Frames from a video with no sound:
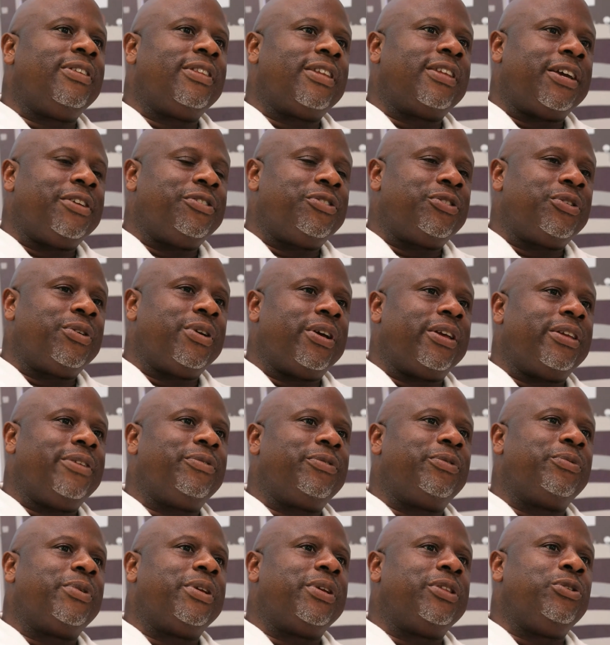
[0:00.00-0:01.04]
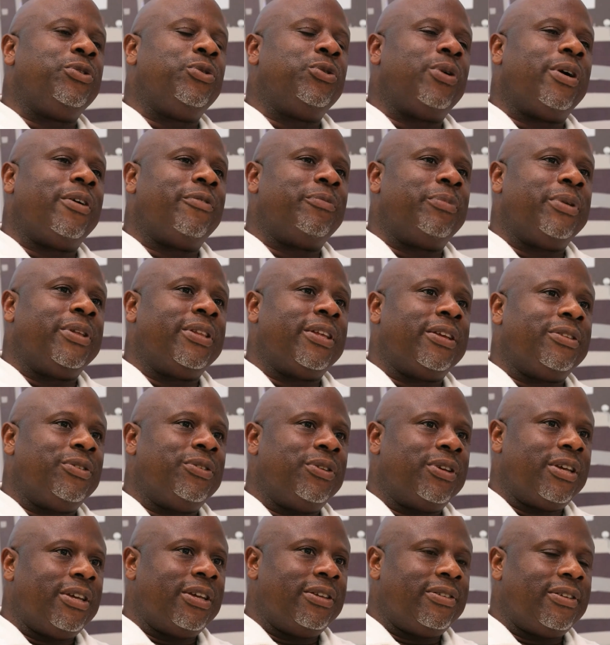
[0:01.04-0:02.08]
in Nigeria, even when you have been
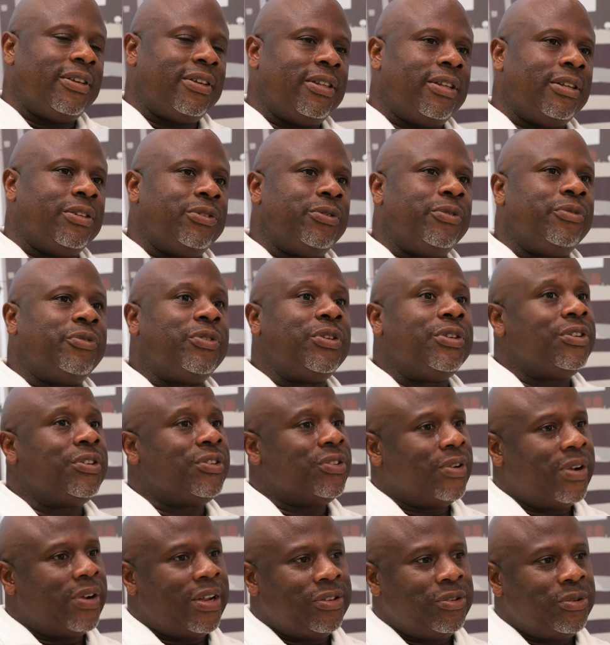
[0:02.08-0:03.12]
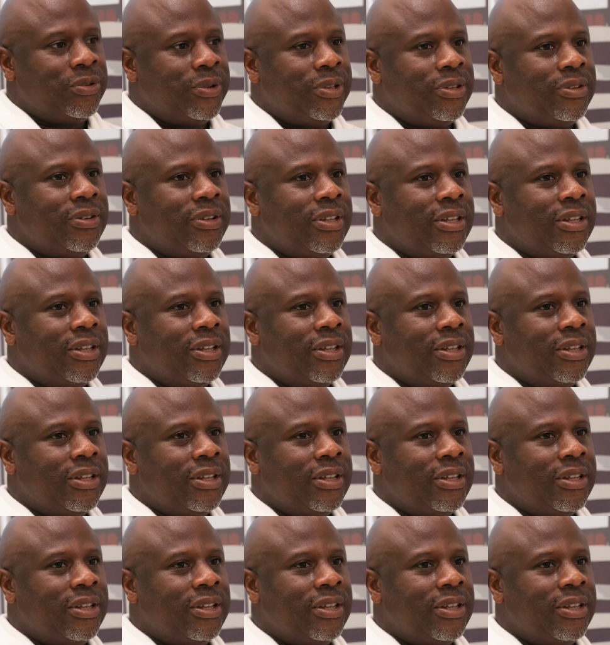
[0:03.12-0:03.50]
educated and you finish graduate